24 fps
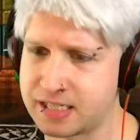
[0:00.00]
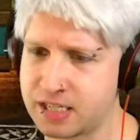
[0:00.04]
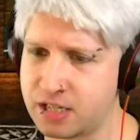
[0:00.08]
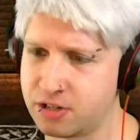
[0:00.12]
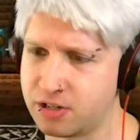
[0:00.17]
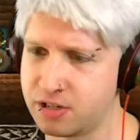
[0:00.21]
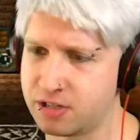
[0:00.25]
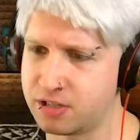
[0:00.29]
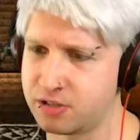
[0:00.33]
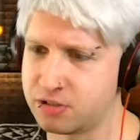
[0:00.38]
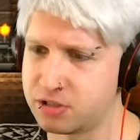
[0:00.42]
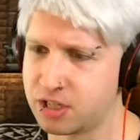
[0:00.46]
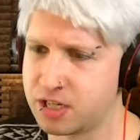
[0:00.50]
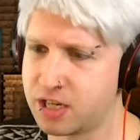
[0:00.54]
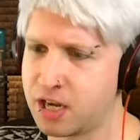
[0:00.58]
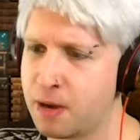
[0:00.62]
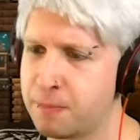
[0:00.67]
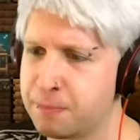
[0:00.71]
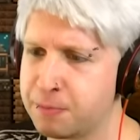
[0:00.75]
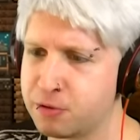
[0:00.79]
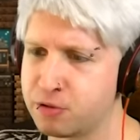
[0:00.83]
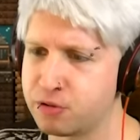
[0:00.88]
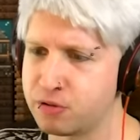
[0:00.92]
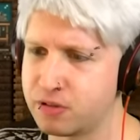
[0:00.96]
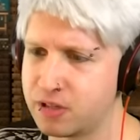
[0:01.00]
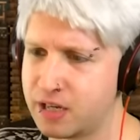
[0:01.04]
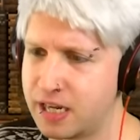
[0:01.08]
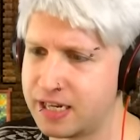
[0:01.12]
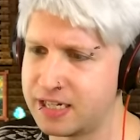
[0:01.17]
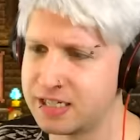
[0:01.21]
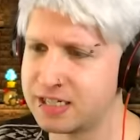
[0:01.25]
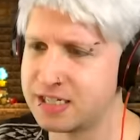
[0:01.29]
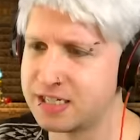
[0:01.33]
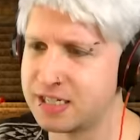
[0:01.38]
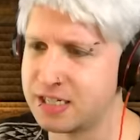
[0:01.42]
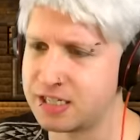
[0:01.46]
There, there's a couple
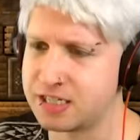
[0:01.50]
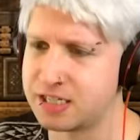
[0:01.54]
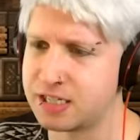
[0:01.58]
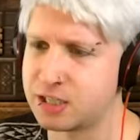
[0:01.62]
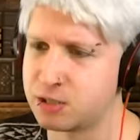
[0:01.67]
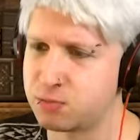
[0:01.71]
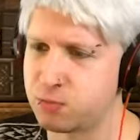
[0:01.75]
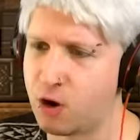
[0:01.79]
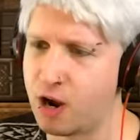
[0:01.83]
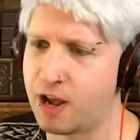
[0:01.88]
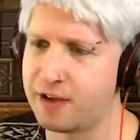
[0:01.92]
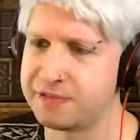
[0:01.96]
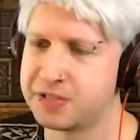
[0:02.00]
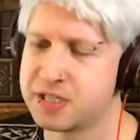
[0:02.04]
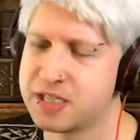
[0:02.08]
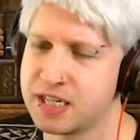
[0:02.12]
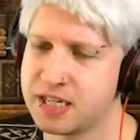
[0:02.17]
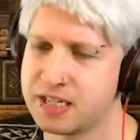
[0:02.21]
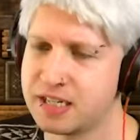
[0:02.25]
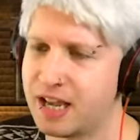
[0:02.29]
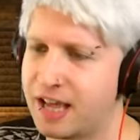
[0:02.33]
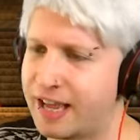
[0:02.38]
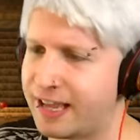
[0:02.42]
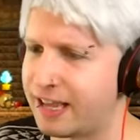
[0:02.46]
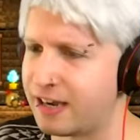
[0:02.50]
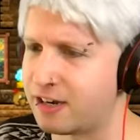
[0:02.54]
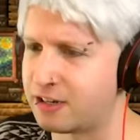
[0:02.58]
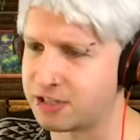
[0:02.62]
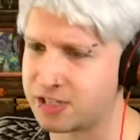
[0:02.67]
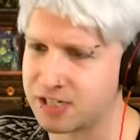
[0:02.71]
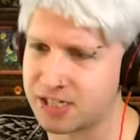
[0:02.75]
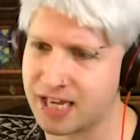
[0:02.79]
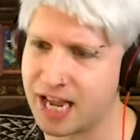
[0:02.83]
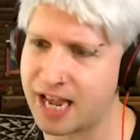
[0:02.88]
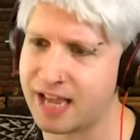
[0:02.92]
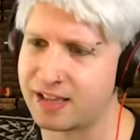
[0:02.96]
instances where I've seen, like, it'll
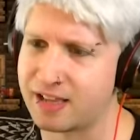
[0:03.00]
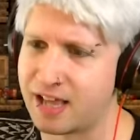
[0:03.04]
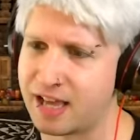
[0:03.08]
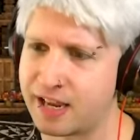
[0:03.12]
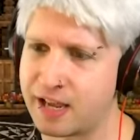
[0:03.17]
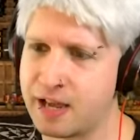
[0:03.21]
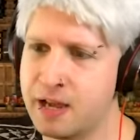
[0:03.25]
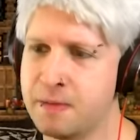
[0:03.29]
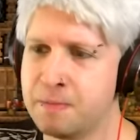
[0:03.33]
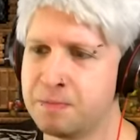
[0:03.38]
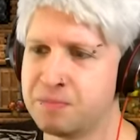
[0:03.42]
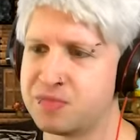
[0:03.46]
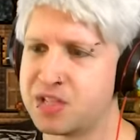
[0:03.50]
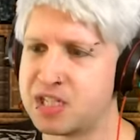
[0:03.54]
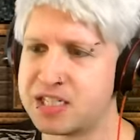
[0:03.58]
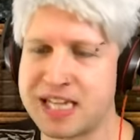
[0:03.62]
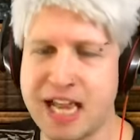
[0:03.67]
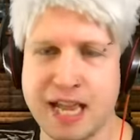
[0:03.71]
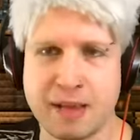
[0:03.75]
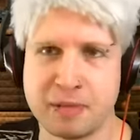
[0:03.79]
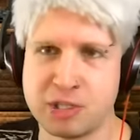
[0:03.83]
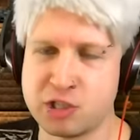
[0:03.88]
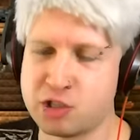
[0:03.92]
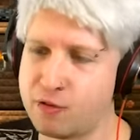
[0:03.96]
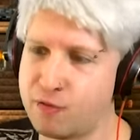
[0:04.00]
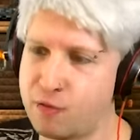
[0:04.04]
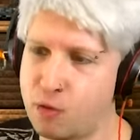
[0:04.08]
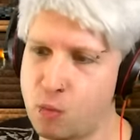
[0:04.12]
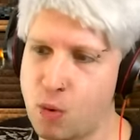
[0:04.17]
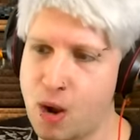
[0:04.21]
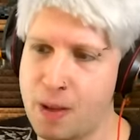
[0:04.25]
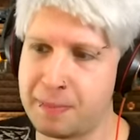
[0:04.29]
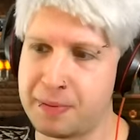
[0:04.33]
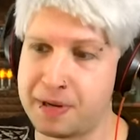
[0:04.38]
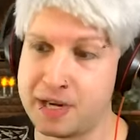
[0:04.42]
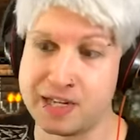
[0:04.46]
say like the damage of a
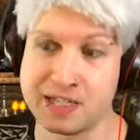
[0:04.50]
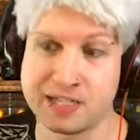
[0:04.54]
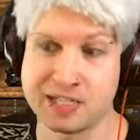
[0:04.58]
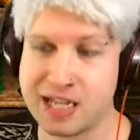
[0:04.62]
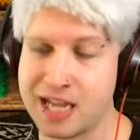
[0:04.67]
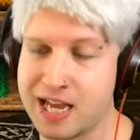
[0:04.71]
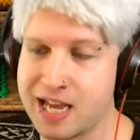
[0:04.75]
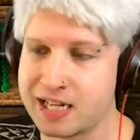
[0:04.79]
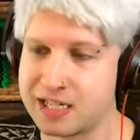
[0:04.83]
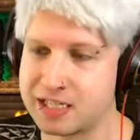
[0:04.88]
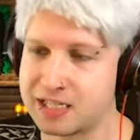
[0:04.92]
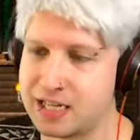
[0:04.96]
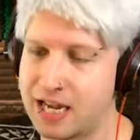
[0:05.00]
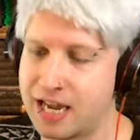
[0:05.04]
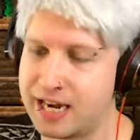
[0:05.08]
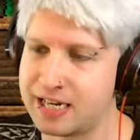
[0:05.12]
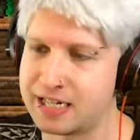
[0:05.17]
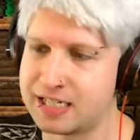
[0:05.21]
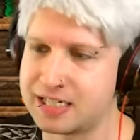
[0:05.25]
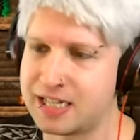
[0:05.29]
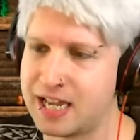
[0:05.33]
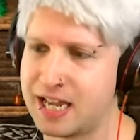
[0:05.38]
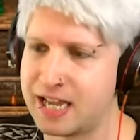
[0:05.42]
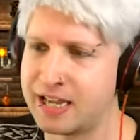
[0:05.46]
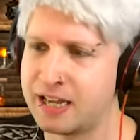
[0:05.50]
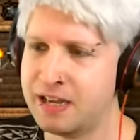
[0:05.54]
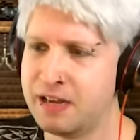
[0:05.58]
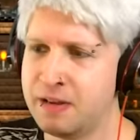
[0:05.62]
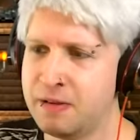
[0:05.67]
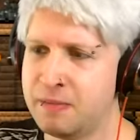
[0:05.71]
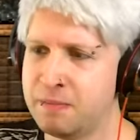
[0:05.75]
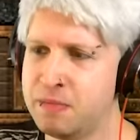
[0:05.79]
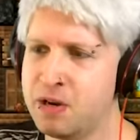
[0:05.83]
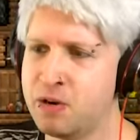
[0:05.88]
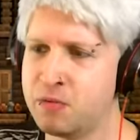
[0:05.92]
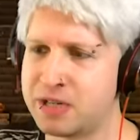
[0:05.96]
weapon is this, and it's like,
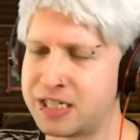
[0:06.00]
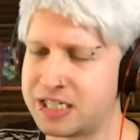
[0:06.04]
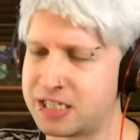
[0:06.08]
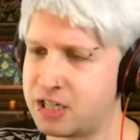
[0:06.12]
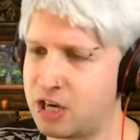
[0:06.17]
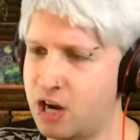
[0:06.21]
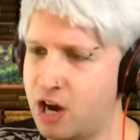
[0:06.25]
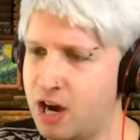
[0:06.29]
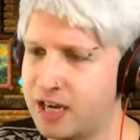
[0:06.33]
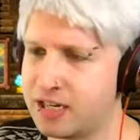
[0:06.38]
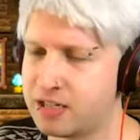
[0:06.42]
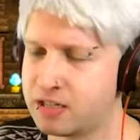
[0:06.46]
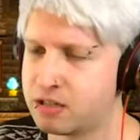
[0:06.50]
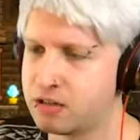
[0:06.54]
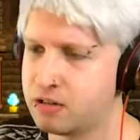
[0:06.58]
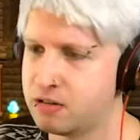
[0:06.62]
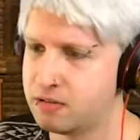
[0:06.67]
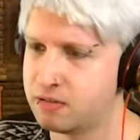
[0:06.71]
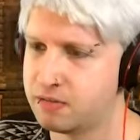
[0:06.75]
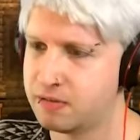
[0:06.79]
no, it's not.